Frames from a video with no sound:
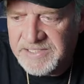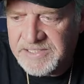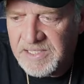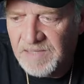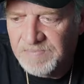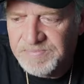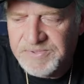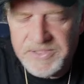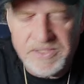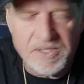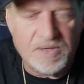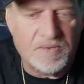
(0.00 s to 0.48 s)
I'm
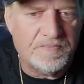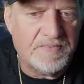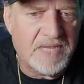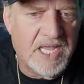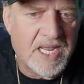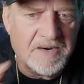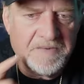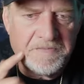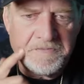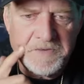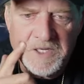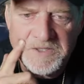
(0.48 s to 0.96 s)
still
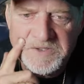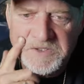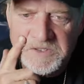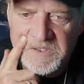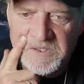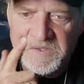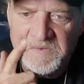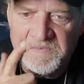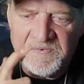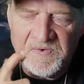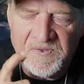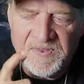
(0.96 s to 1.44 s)

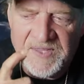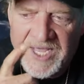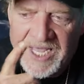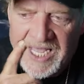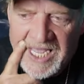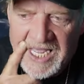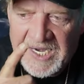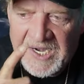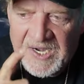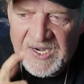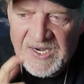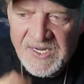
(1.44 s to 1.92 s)
manifesting for
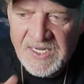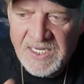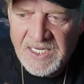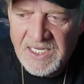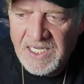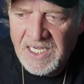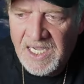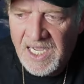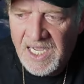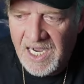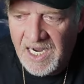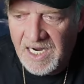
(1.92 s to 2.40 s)
that.
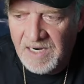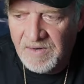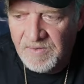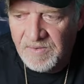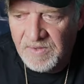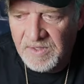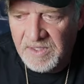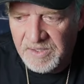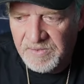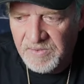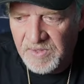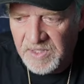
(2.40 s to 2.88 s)
I
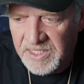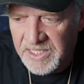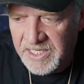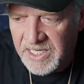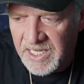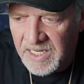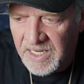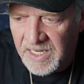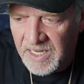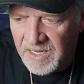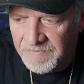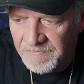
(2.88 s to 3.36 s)
really, really
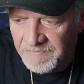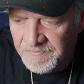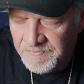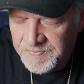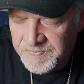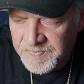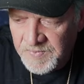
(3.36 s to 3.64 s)
am.